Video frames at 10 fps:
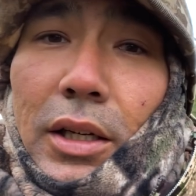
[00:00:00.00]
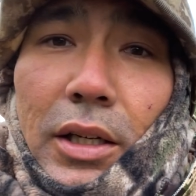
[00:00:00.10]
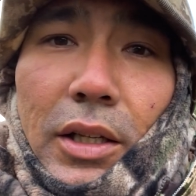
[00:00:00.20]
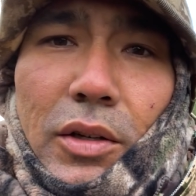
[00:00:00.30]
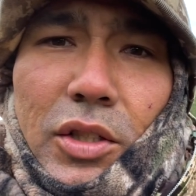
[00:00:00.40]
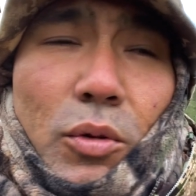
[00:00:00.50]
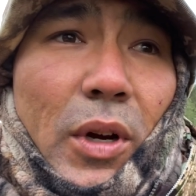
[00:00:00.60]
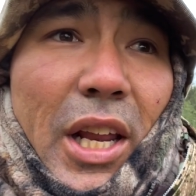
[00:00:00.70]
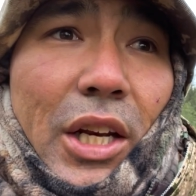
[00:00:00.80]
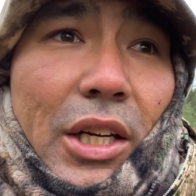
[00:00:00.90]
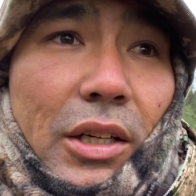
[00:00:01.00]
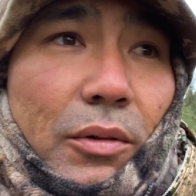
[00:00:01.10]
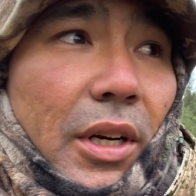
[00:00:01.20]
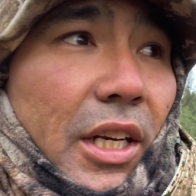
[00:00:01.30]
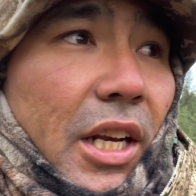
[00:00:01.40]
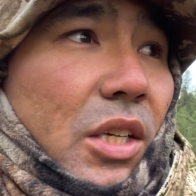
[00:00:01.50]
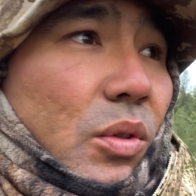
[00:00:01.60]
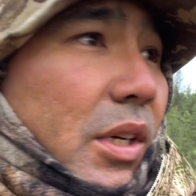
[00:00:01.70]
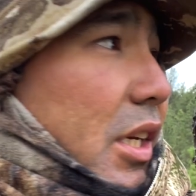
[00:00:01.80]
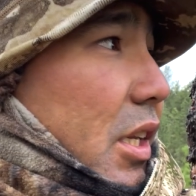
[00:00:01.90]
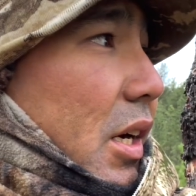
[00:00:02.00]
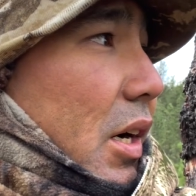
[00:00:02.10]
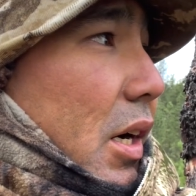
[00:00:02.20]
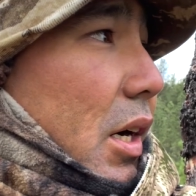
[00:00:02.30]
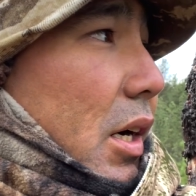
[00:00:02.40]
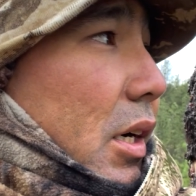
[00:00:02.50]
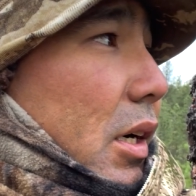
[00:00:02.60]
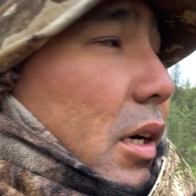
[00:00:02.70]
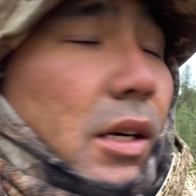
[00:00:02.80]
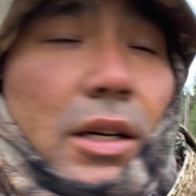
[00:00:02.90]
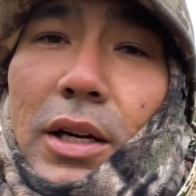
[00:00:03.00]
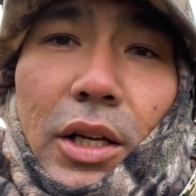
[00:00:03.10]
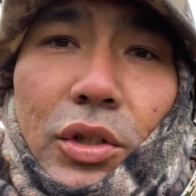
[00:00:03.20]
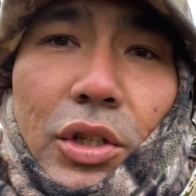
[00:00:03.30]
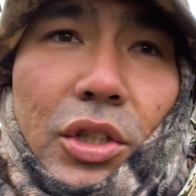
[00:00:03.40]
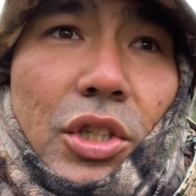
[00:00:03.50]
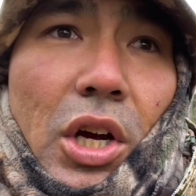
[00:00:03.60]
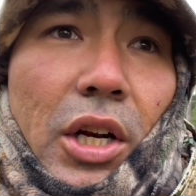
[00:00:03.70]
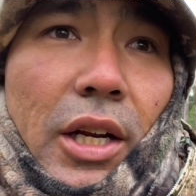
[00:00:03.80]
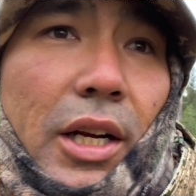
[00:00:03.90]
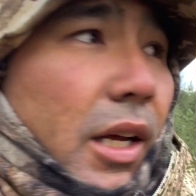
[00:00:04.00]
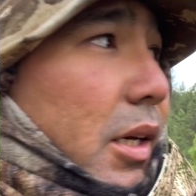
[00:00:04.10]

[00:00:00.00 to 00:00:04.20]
There's a really nice one in there. I took a shot and I